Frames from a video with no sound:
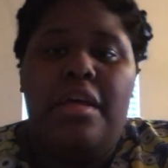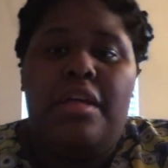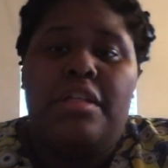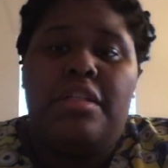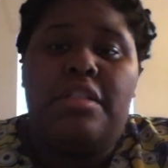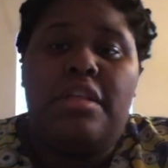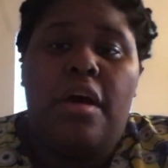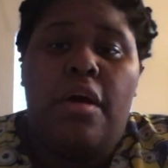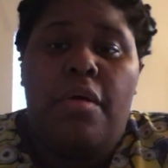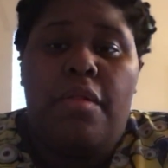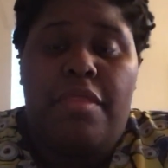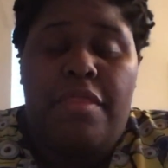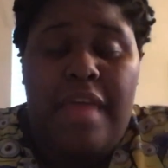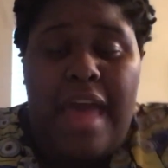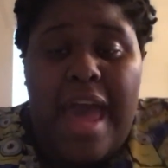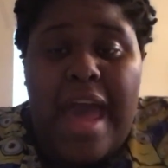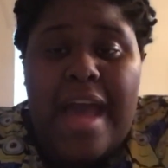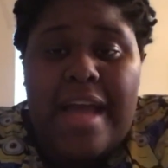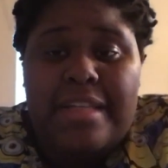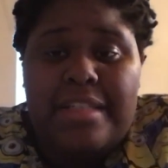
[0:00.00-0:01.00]
So
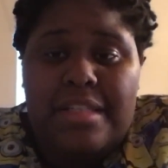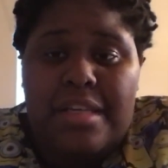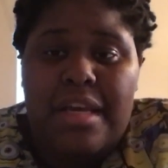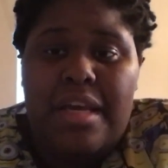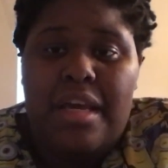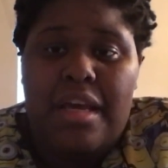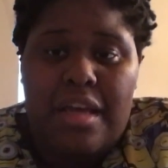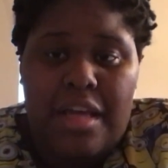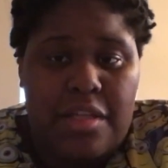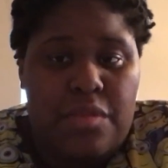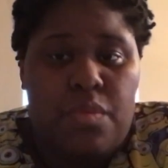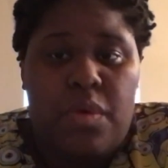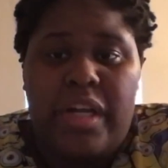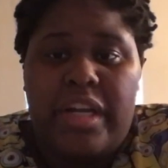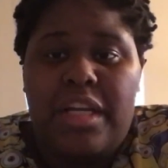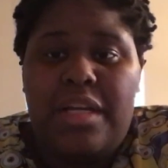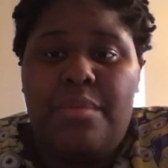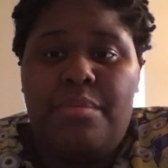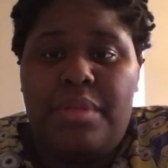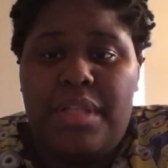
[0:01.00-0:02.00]
that is
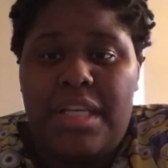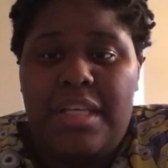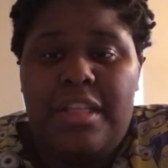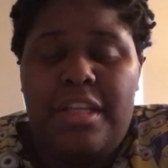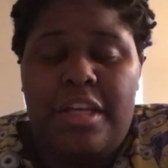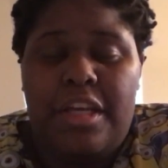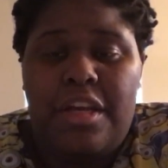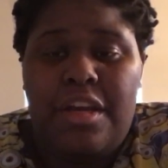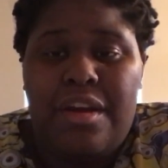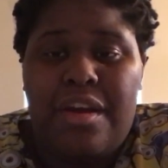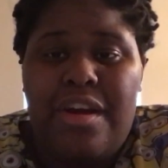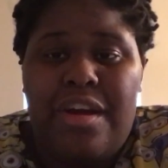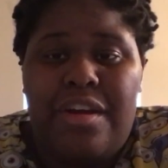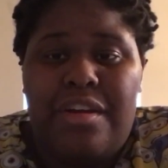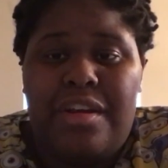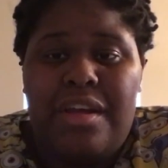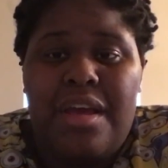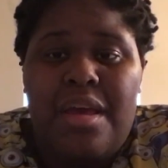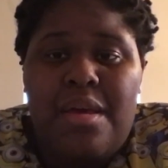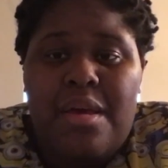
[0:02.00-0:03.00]
what completely
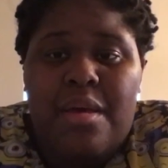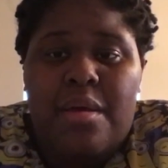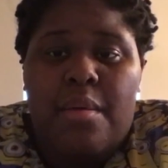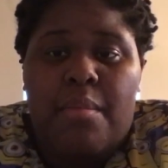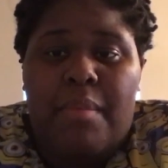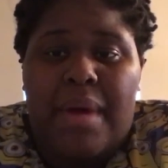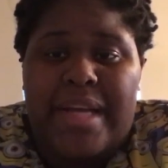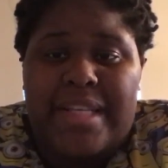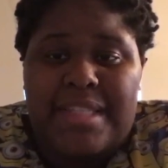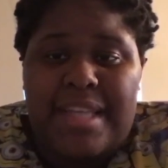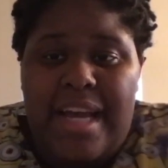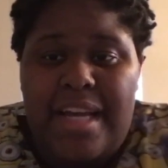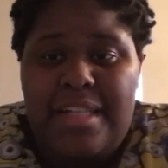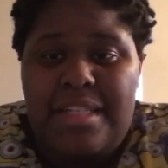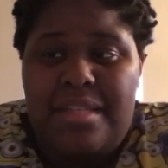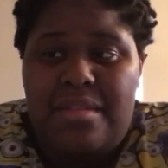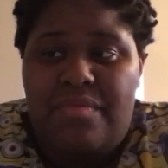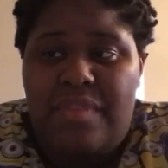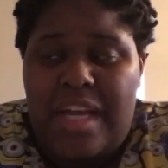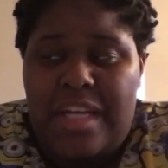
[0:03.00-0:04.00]
cured my
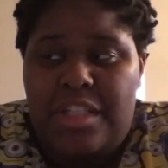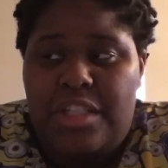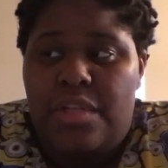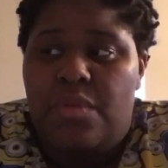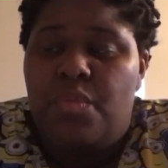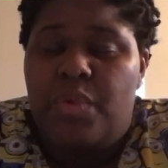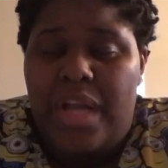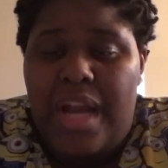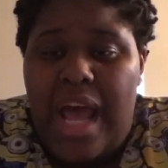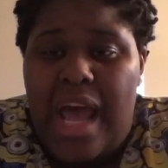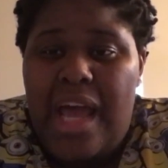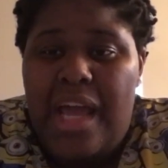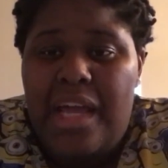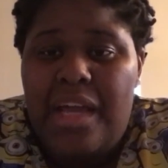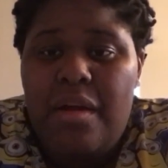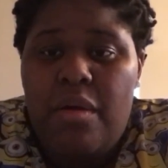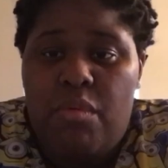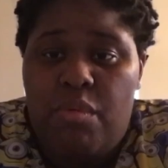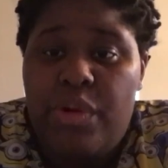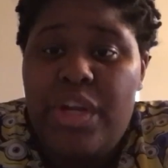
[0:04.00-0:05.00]
sinus infection. When
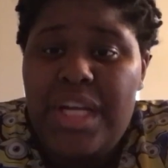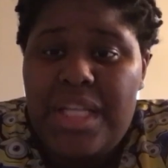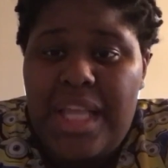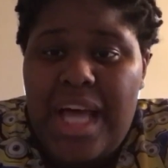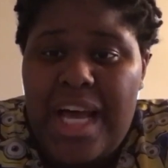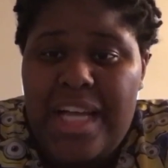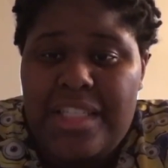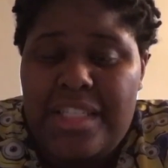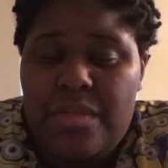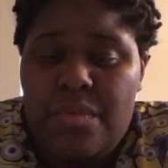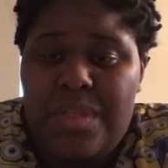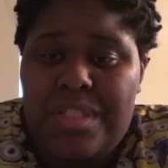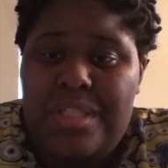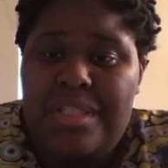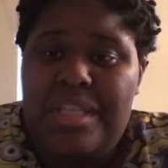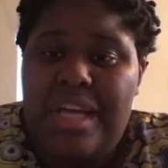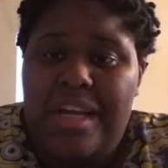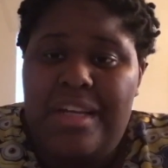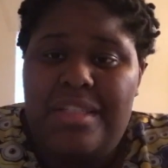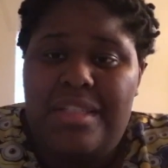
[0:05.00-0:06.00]
I realized it was a
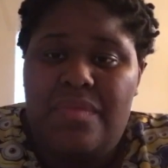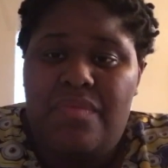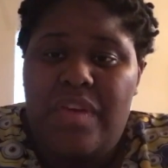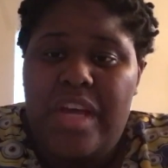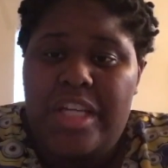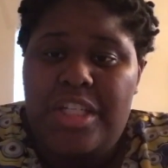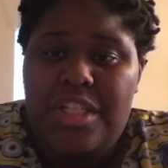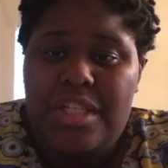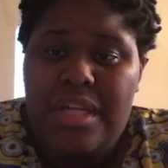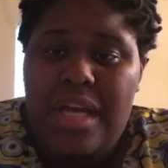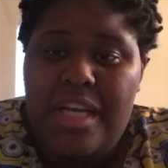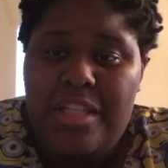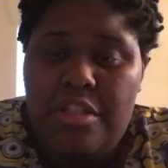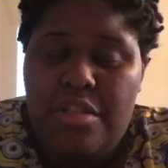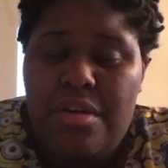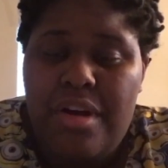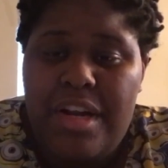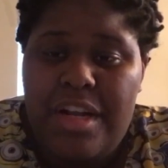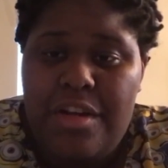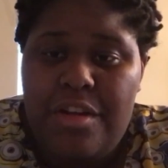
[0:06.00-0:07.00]
sinus infection, I
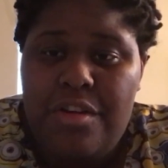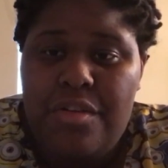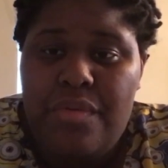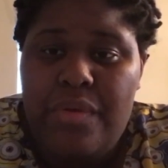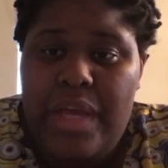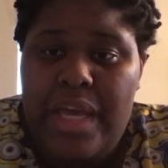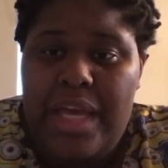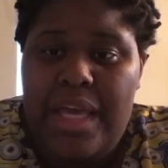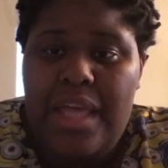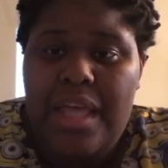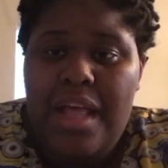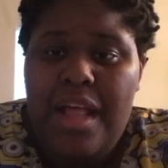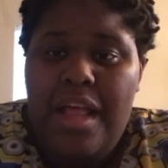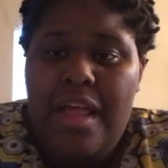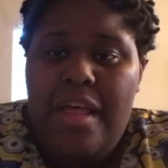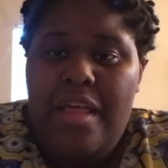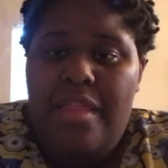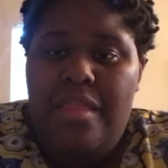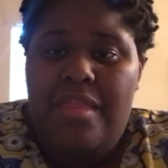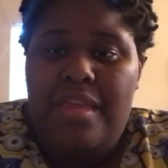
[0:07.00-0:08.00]
started doing
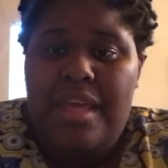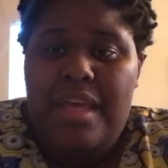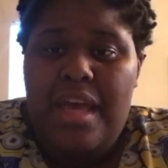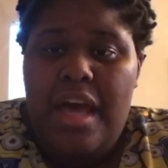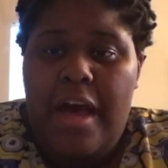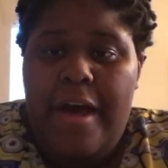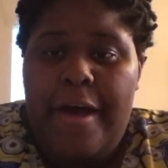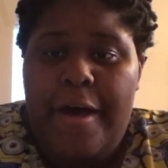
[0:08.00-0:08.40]
the